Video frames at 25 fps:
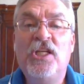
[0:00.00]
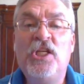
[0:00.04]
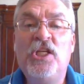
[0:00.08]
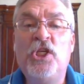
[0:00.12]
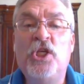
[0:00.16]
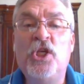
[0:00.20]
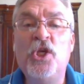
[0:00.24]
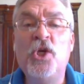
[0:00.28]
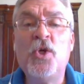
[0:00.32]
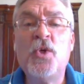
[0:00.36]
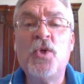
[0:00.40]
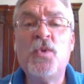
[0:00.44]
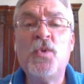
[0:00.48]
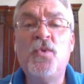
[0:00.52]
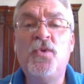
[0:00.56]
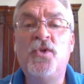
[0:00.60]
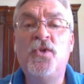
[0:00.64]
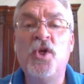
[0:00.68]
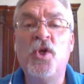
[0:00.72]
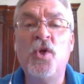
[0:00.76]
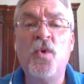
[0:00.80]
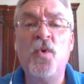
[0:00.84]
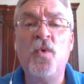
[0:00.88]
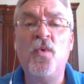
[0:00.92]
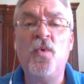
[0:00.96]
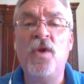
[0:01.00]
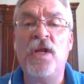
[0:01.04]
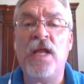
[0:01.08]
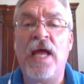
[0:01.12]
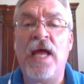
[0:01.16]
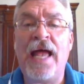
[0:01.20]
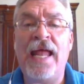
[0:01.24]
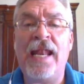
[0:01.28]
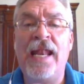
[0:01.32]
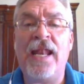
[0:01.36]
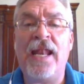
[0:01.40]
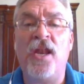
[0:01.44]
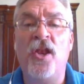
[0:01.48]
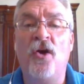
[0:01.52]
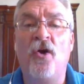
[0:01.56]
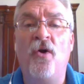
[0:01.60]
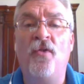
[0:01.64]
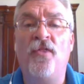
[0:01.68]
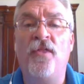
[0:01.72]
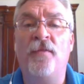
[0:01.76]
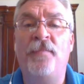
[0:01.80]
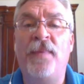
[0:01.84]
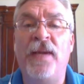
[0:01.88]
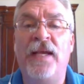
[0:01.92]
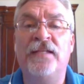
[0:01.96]
You do not know
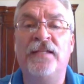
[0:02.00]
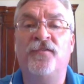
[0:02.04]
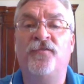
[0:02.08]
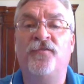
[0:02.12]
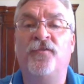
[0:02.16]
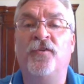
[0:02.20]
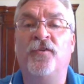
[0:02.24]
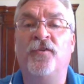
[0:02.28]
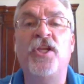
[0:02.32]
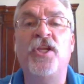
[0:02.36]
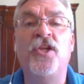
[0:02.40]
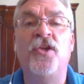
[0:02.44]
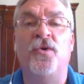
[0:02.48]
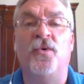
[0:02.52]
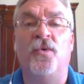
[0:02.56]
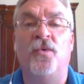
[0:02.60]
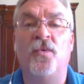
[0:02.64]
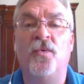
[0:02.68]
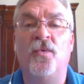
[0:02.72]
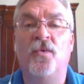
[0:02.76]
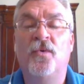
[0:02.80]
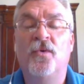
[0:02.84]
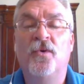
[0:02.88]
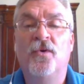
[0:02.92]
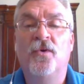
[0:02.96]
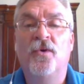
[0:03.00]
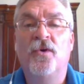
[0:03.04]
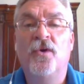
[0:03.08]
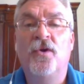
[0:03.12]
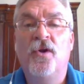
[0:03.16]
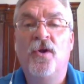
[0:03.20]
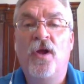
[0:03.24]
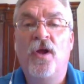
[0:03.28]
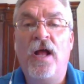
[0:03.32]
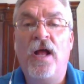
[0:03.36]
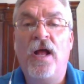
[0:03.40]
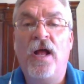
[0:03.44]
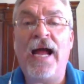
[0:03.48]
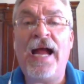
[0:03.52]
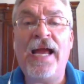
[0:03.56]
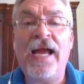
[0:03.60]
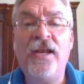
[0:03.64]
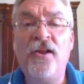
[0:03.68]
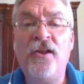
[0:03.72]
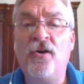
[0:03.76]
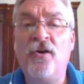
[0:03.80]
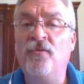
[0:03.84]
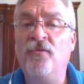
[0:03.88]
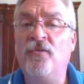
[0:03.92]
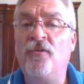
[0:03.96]
the best for you. I
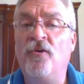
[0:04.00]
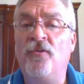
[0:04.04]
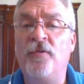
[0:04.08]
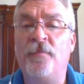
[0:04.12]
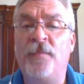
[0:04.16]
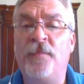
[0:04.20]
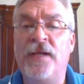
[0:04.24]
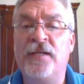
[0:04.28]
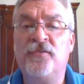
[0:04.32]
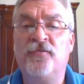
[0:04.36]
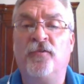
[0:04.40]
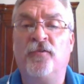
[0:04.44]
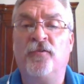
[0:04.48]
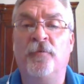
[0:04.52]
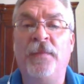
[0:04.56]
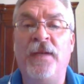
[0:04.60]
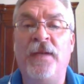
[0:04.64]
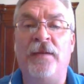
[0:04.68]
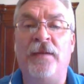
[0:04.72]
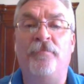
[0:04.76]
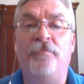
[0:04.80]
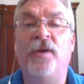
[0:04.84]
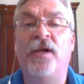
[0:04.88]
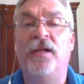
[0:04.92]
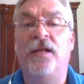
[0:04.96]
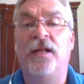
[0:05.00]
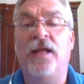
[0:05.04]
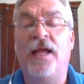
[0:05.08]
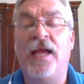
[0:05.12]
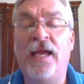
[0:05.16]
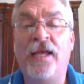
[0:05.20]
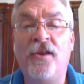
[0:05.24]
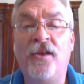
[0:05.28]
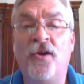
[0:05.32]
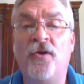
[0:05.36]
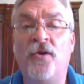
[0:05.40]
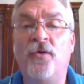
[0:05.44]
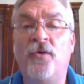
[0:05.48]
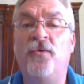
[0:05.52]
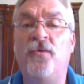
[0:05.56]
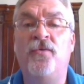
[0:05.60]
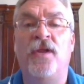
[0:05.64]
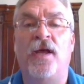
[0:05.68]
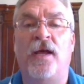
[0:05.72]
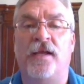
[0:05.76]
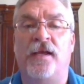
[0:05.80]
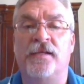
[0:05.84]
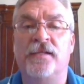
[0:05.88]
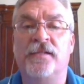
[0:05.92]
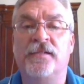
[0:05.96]
don't know the best for me, but I know who
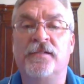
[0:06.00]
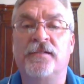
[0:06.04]
does.